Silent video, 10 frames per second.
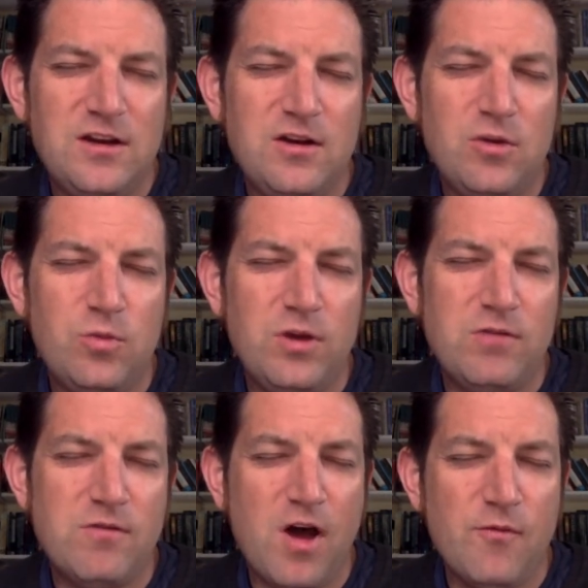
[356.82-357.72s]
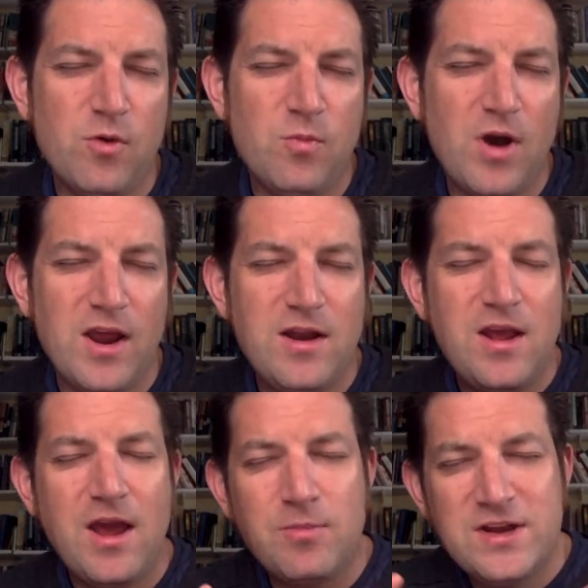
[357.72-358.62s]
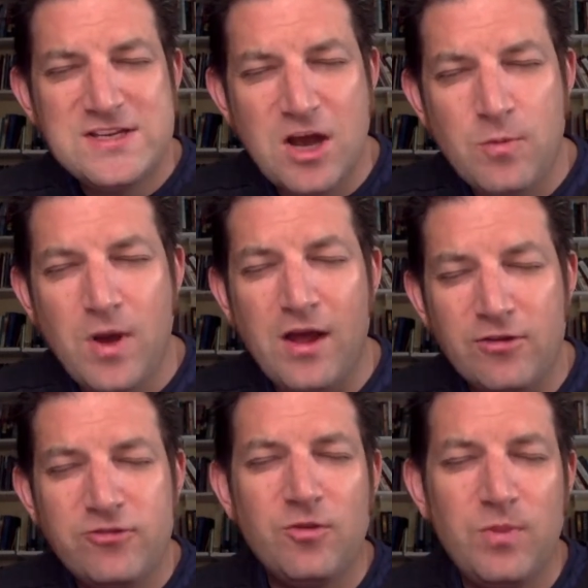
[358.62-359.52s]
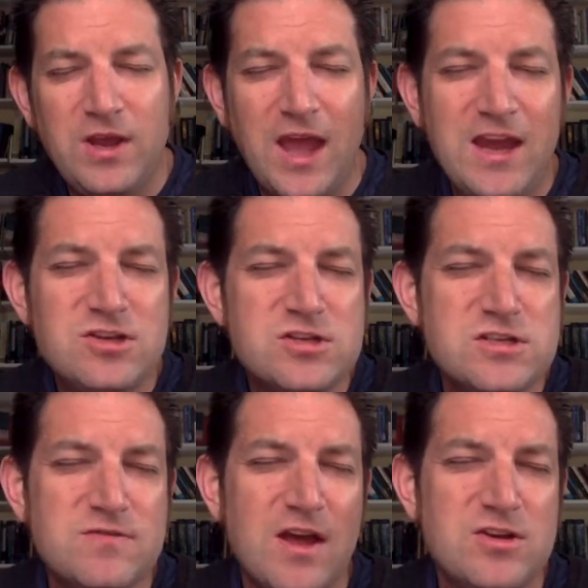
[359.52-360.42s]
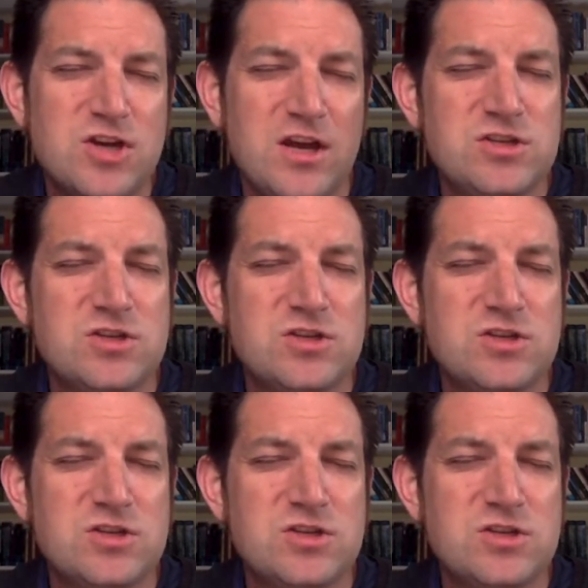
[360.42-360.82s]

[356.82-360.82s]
Lord, bring revival, we pray. And please help us to be agents of that change